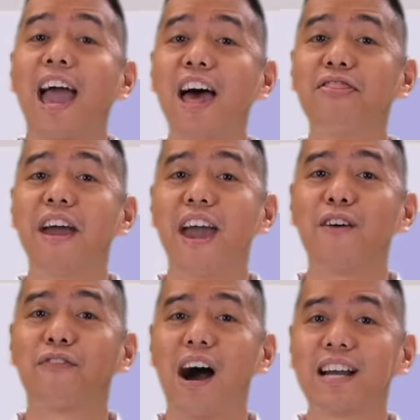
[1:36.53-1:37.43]
and the
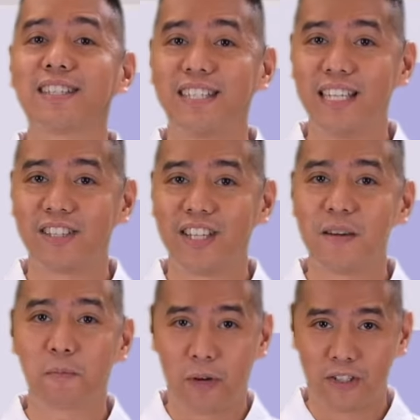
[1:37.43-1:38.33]

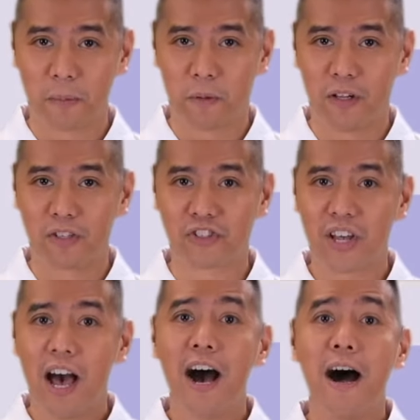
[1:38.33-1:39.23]
FITT principles.
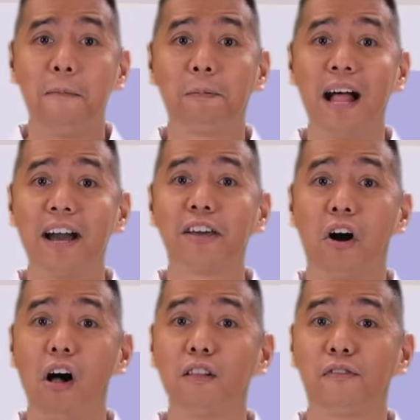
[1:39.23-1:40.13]
Applying
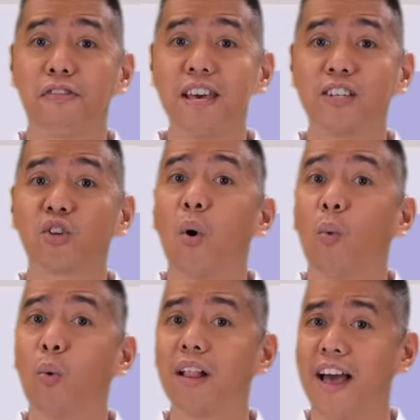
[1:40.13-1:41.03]
all of this
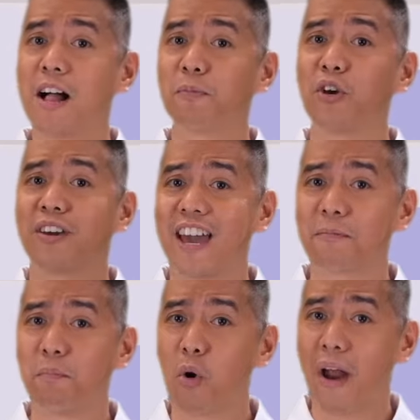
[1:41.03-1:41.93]
will help you
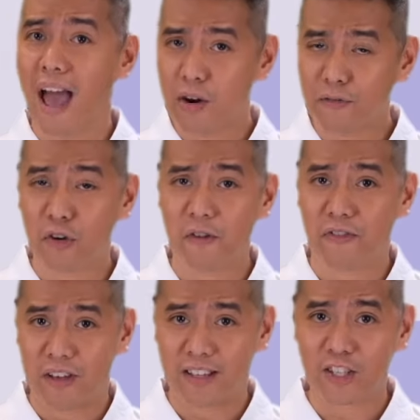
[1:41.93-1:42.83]
get more out of your
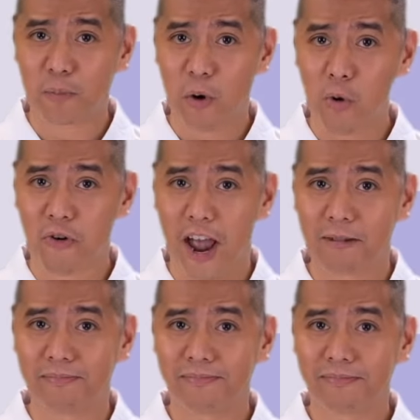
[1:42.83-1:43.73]
fitness program.
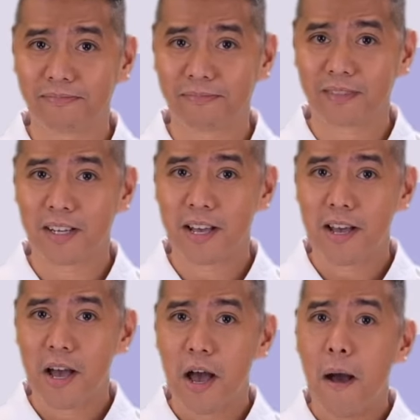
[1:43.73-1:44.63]

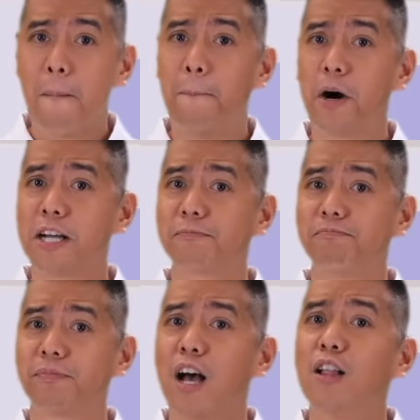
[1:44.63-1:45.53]
But
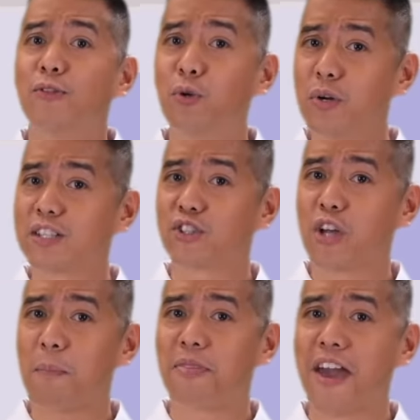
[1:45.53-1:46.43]
do not
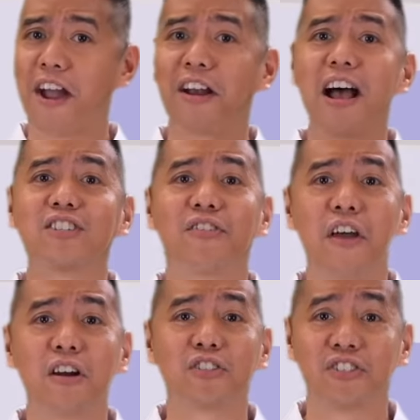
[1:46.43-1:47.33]
stop there, as
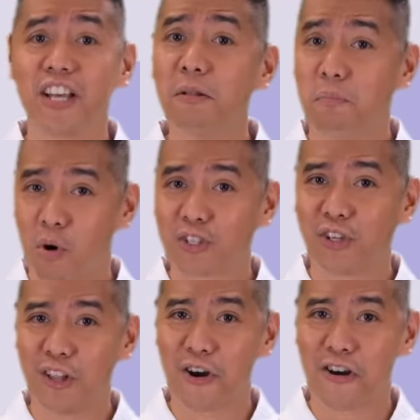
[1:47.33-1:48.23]
there are still more
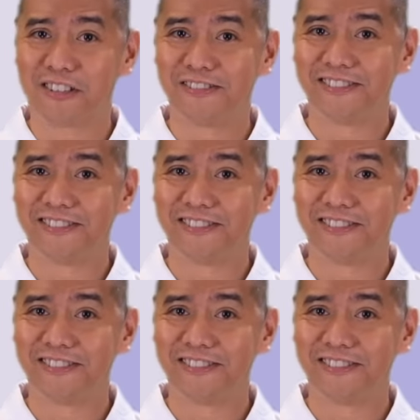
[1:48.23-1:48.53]
to learn.